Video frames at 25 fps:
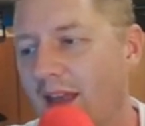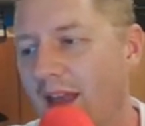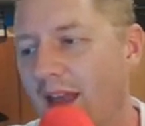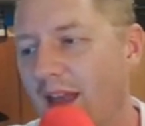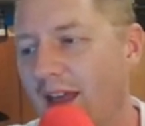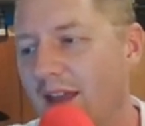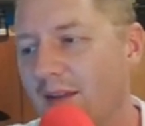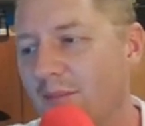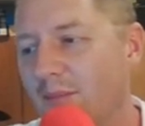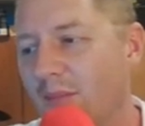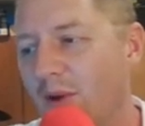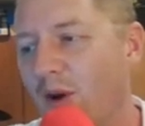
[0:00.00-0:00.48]

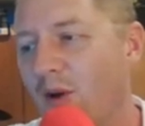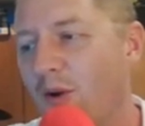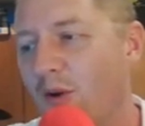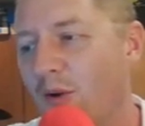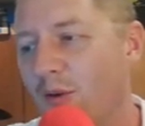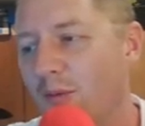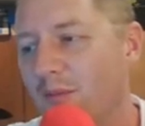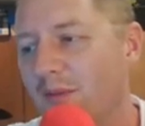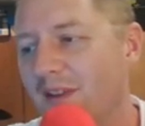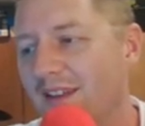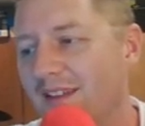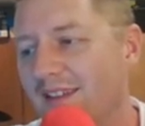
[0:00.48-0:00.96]

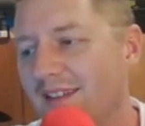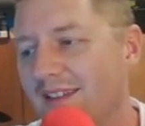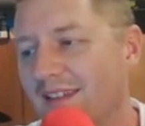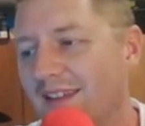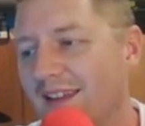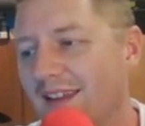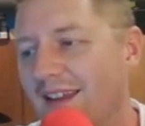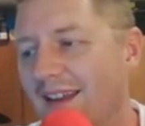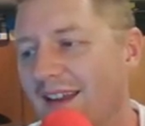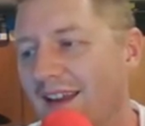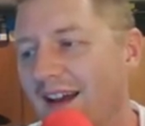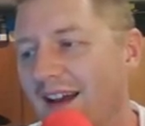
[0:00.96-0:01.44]
Mahomes
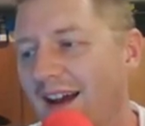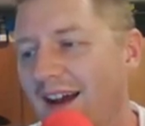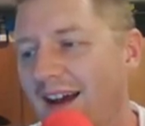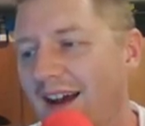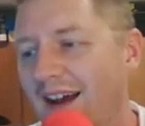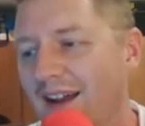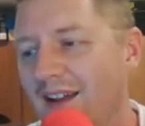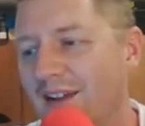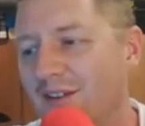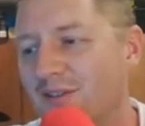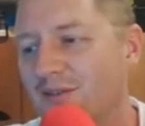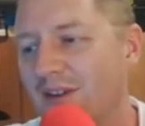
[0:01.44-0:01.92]

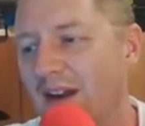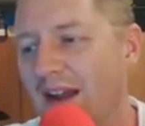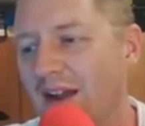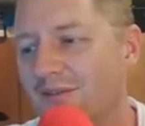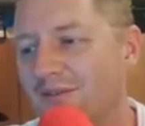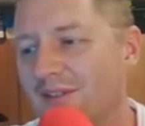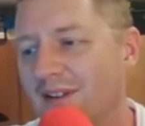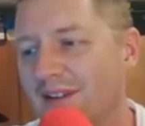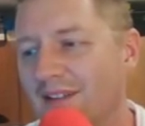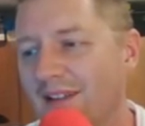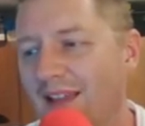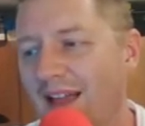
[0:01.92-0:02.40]

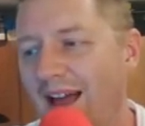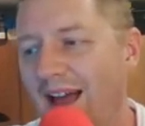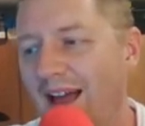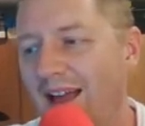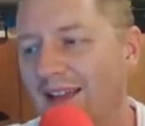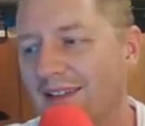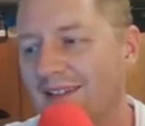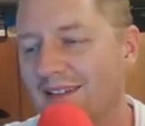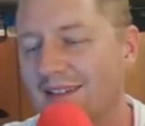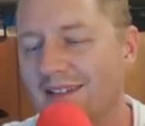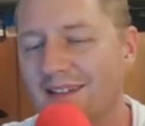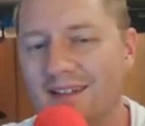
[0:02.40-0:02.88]
drafting
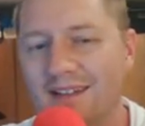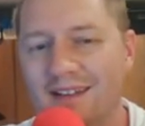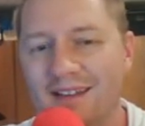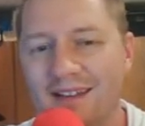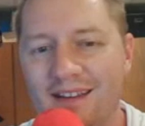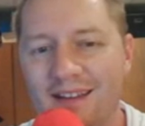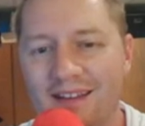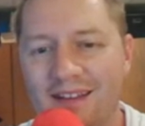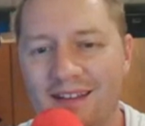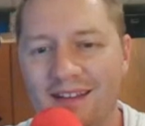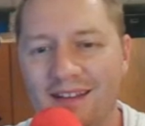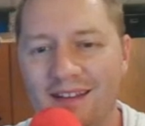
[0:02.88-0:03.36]
last
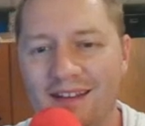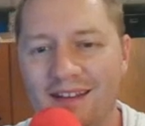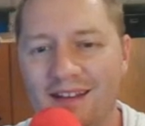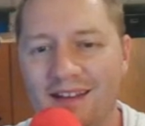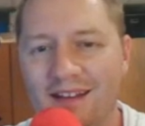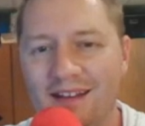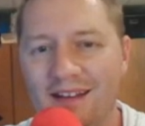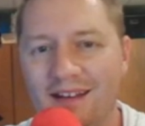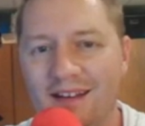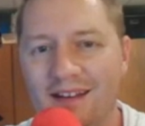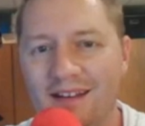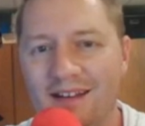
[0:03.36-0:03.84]
in
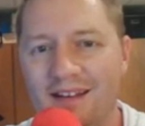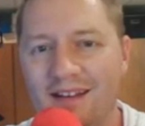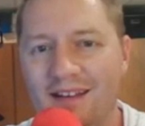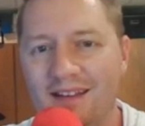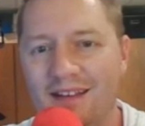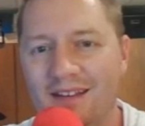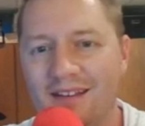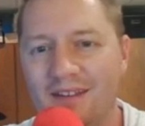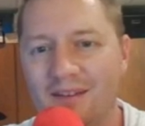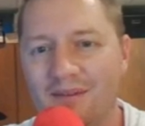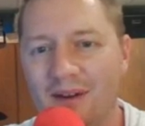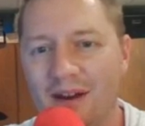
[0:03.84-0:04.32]
the
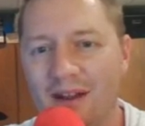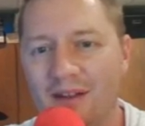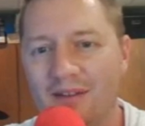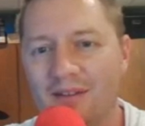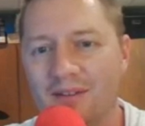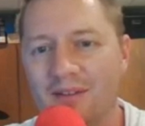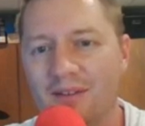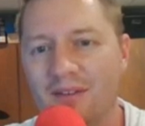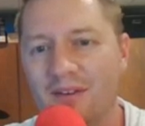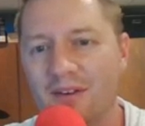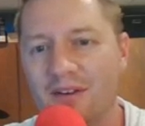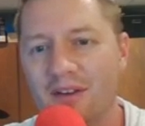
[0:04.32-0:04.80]
round.
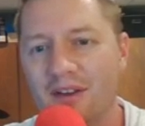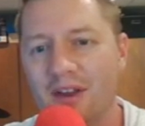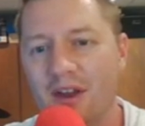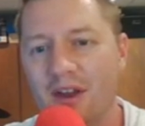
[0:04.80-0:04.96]
So there you